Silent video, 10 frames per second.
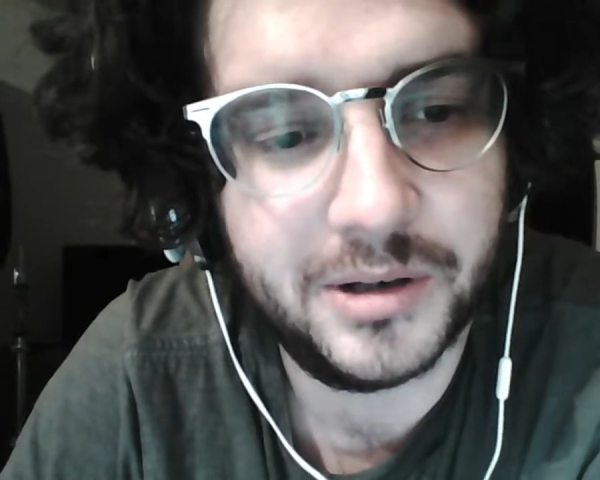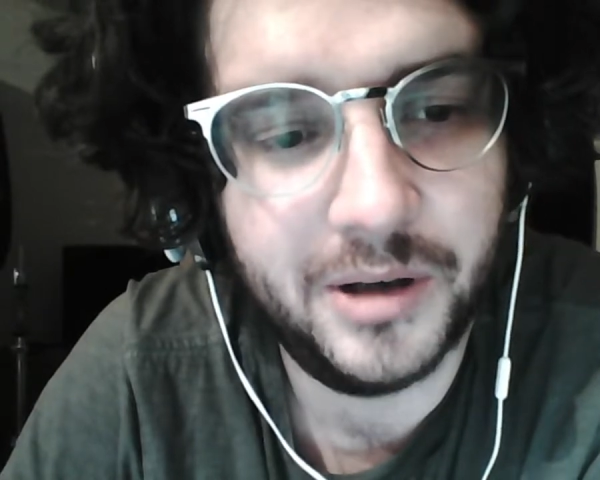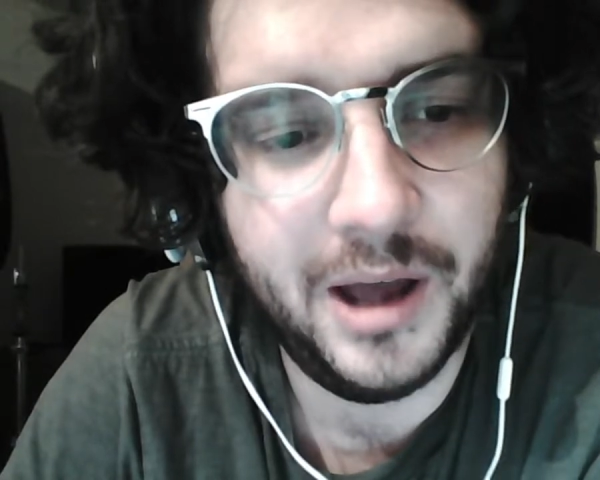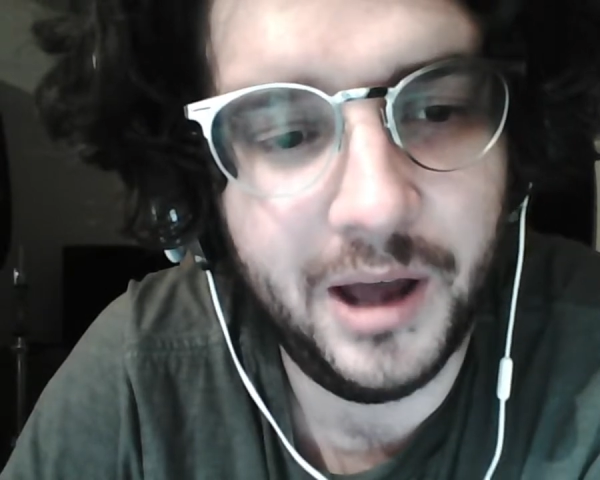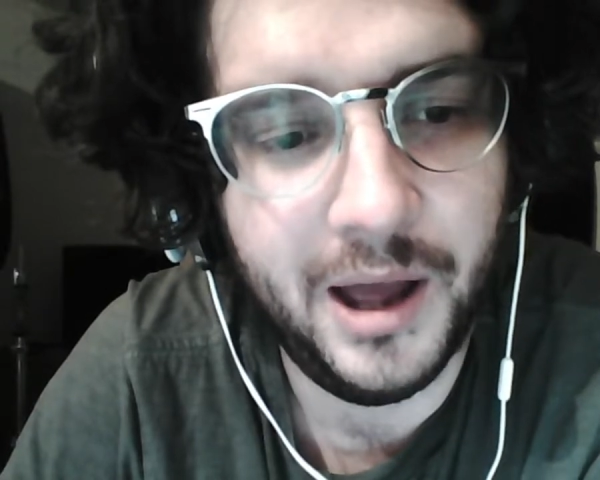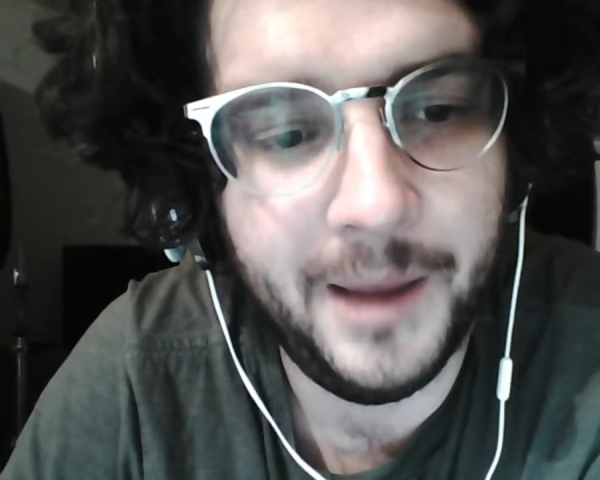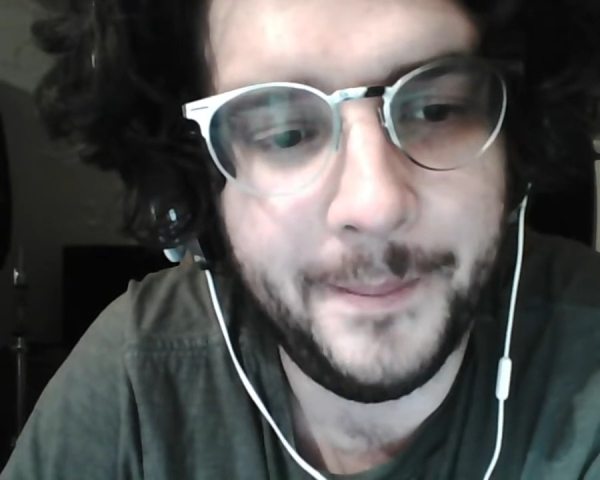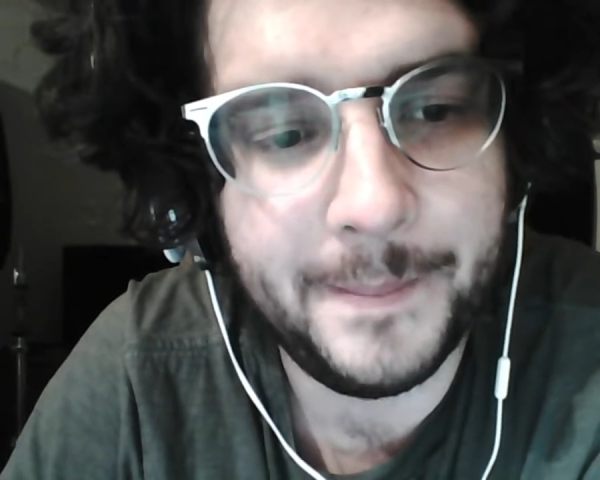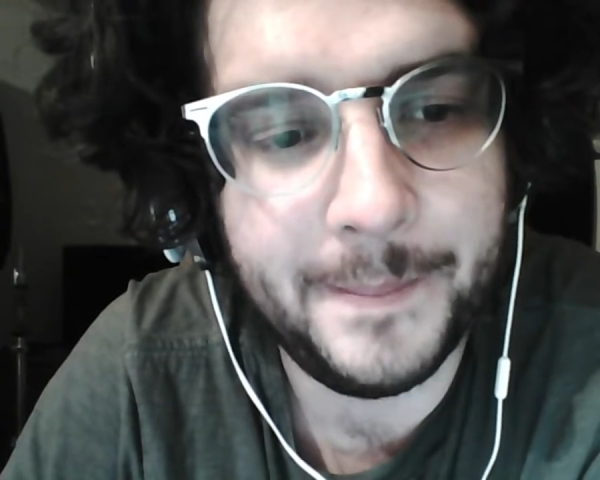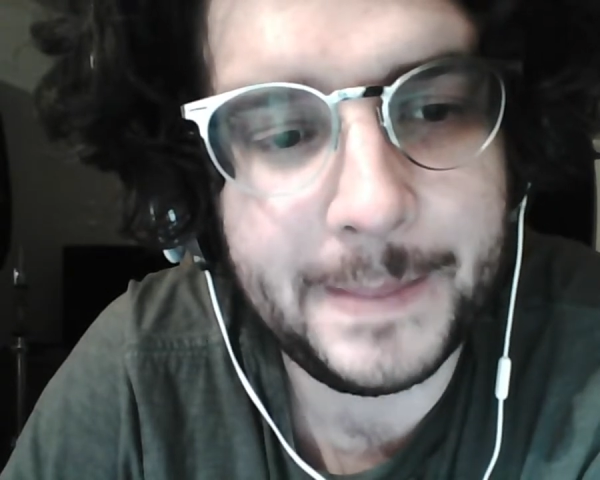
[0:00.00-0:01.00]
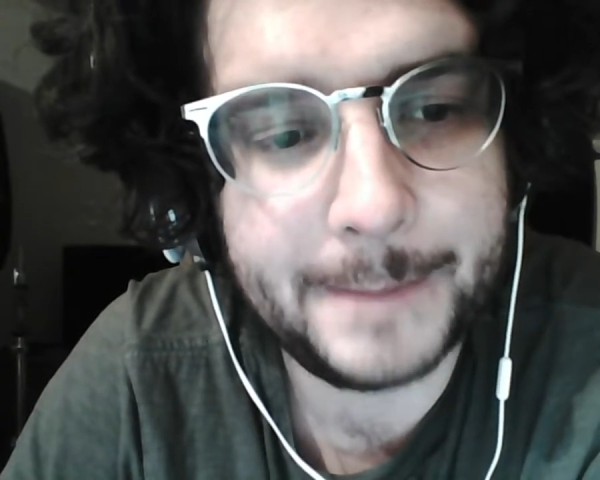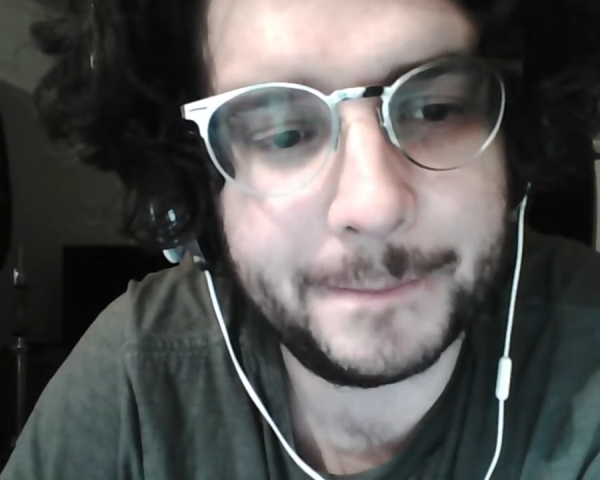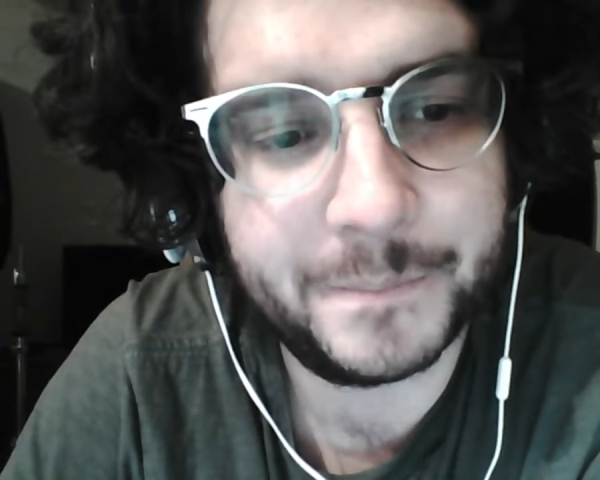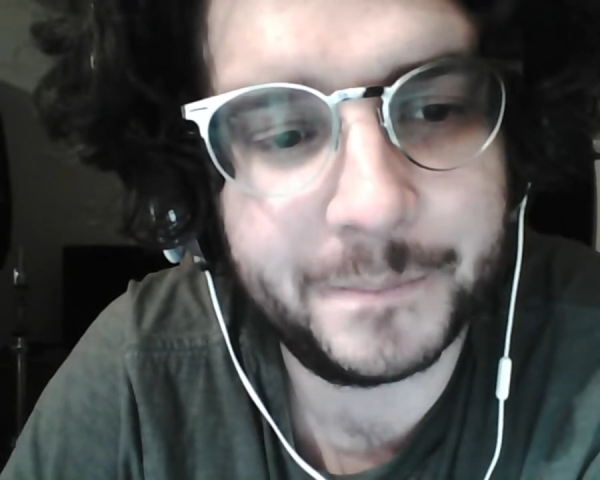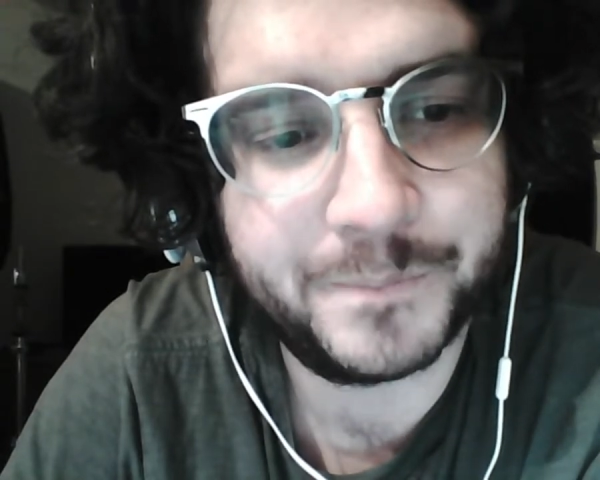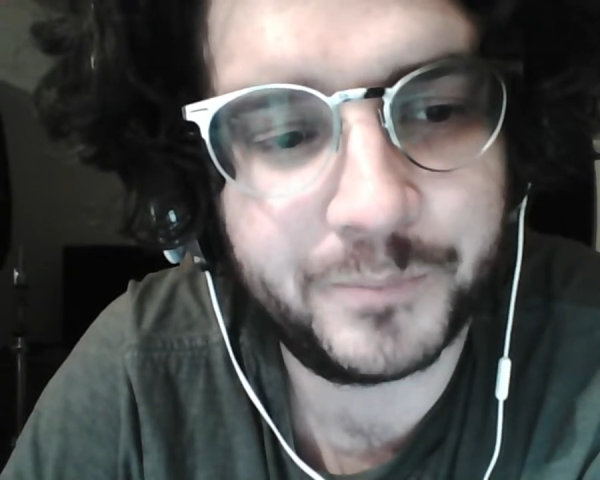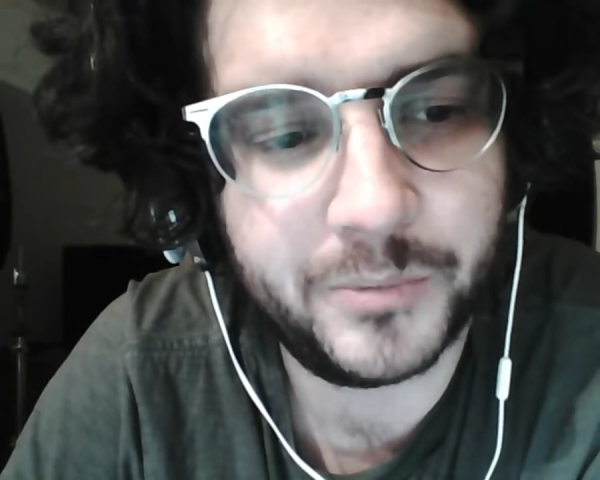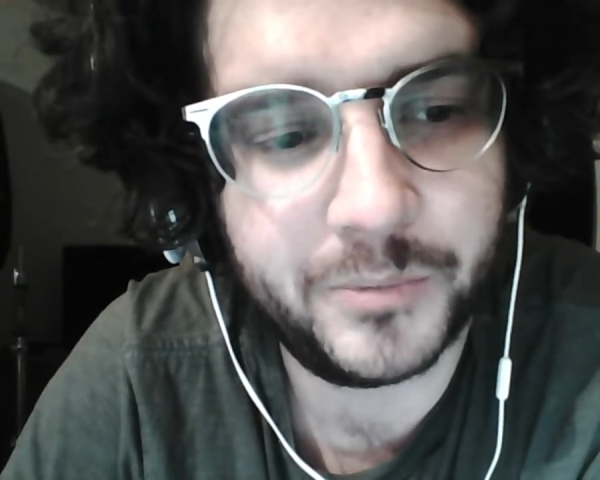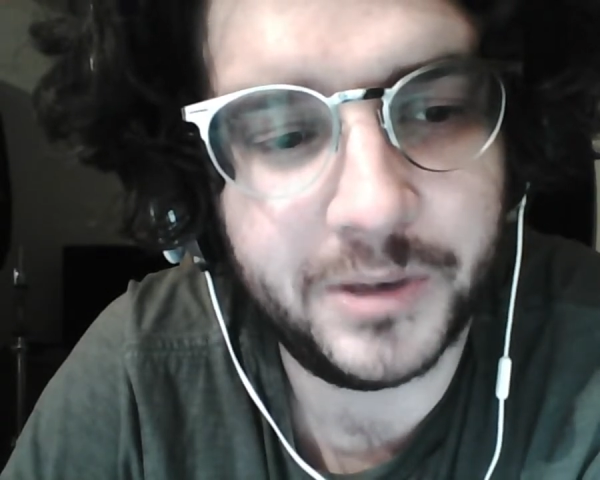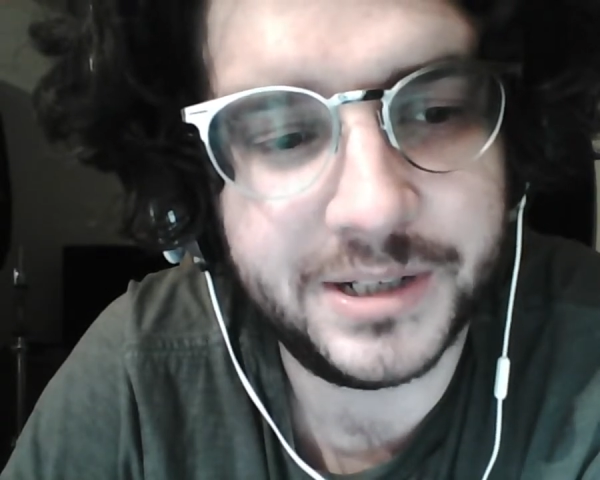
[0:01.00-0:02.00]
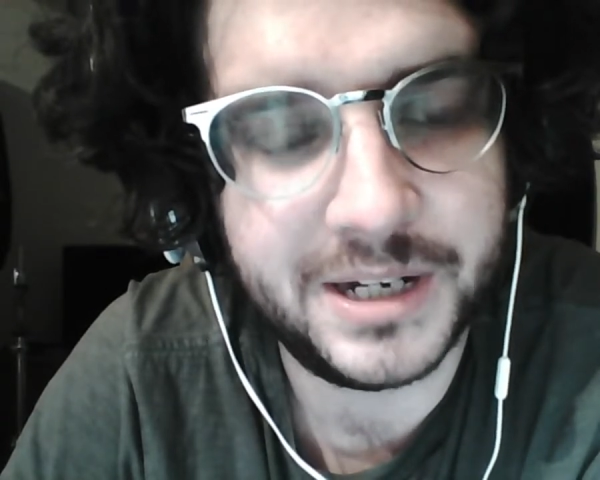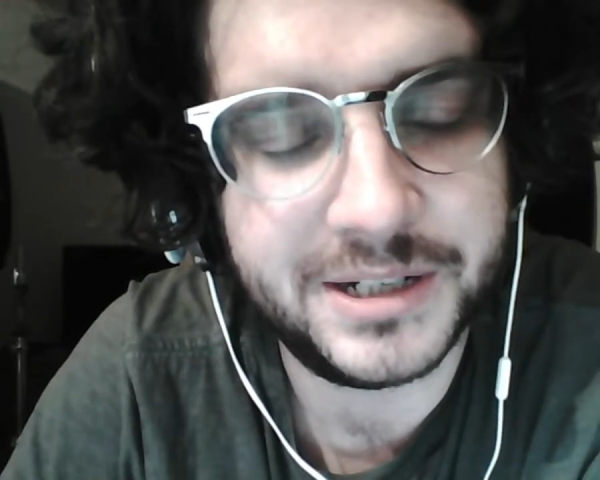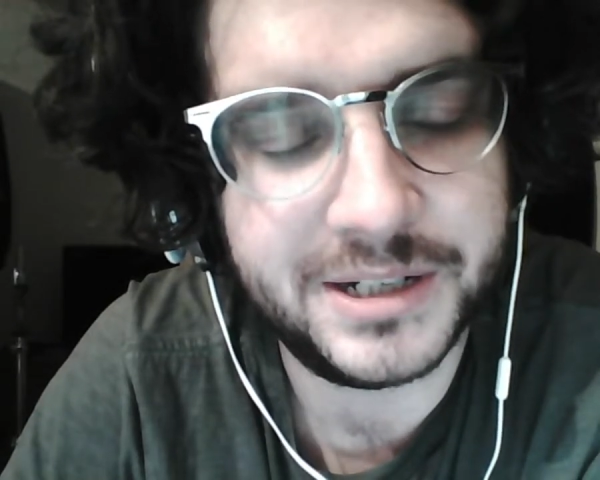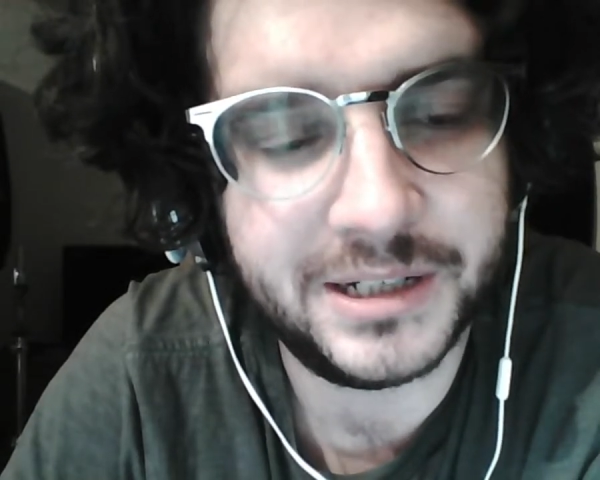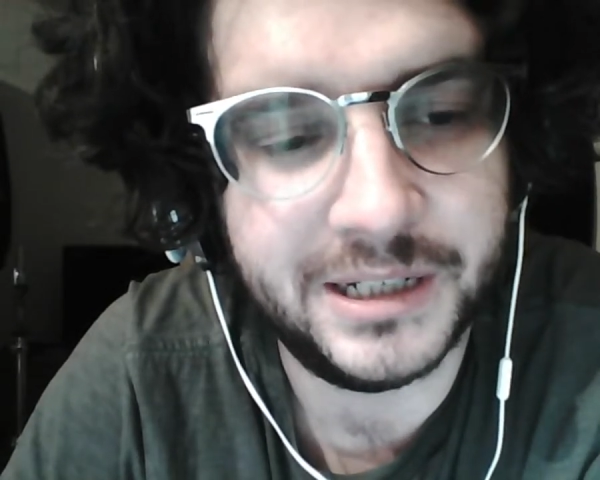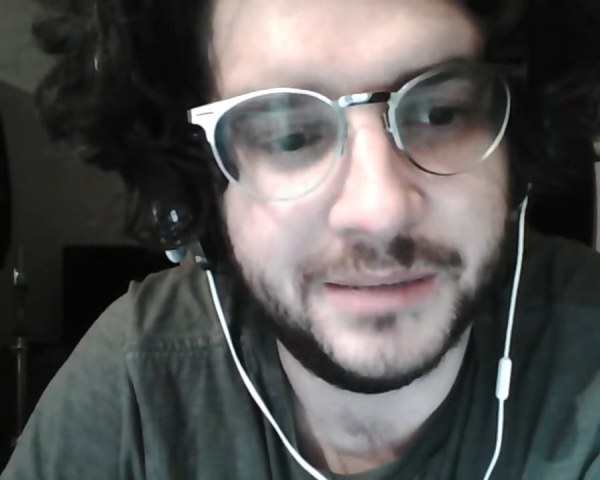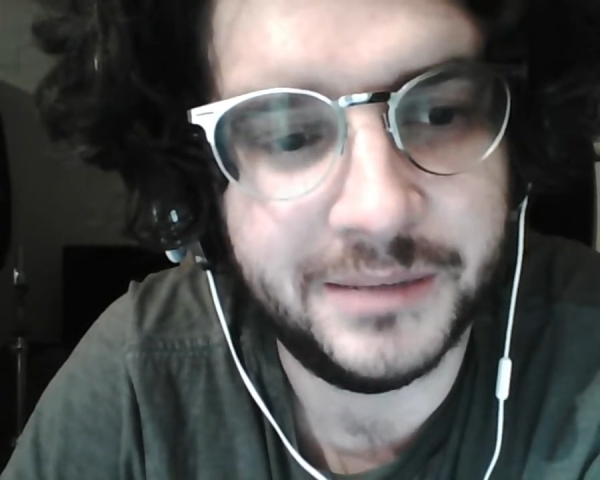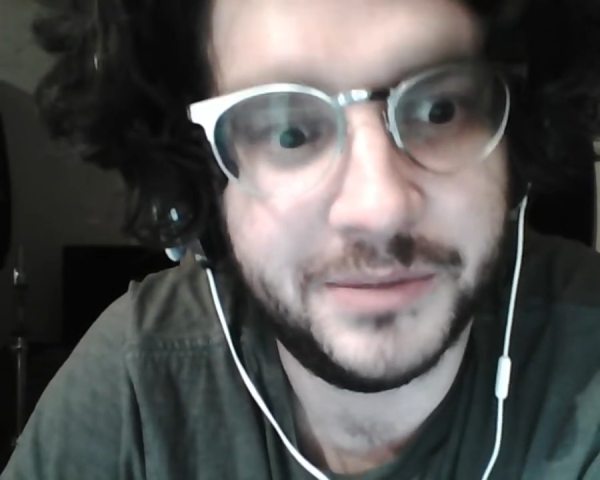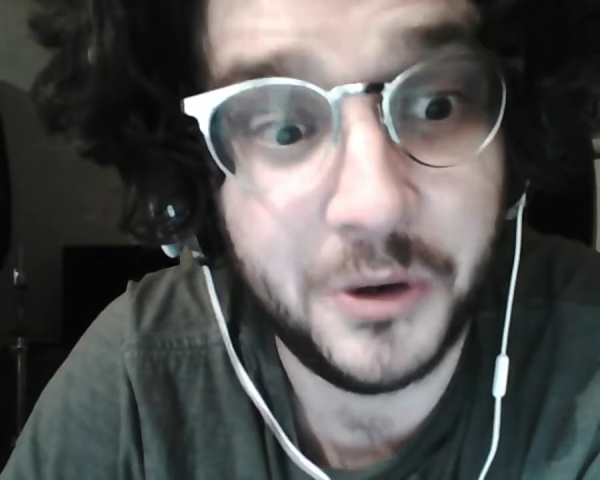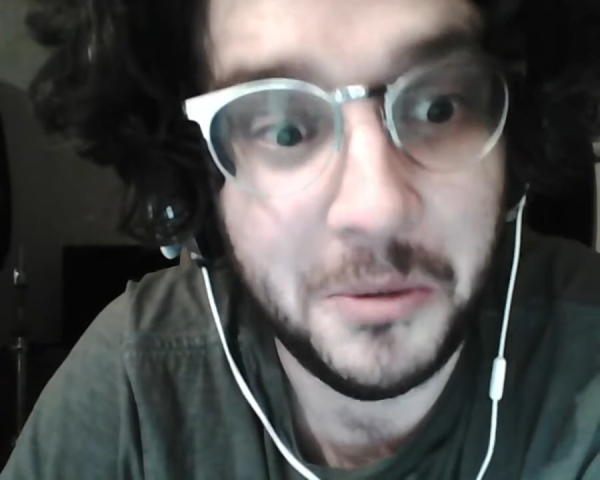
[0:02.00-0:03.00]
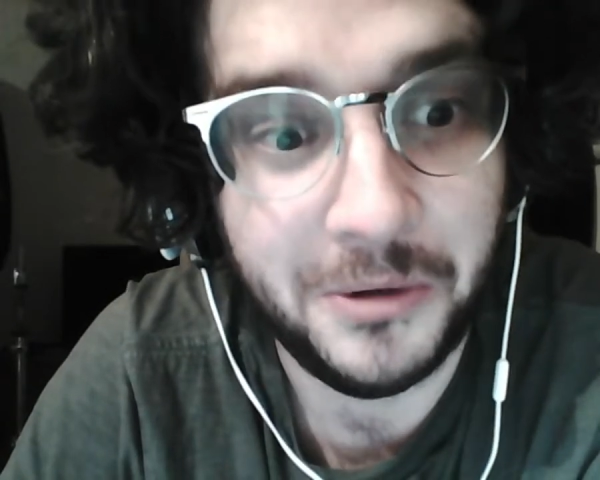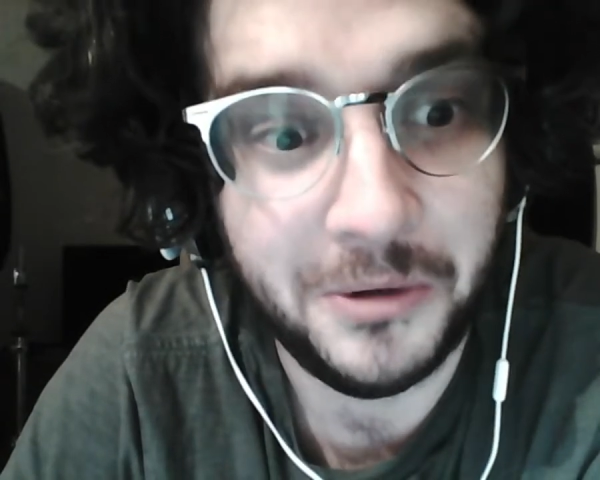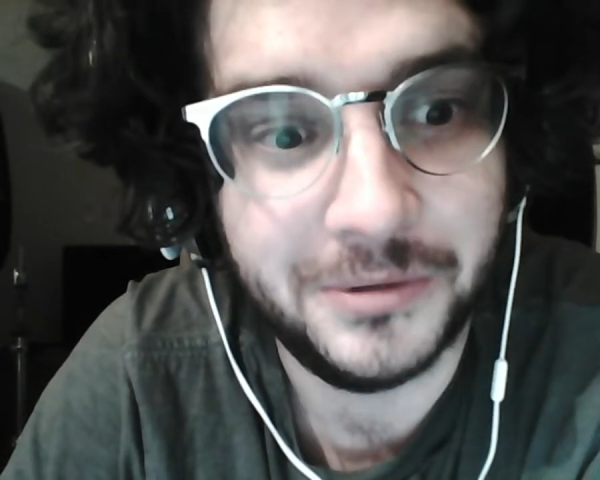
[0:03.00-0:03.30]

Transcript: um, but essentially doable.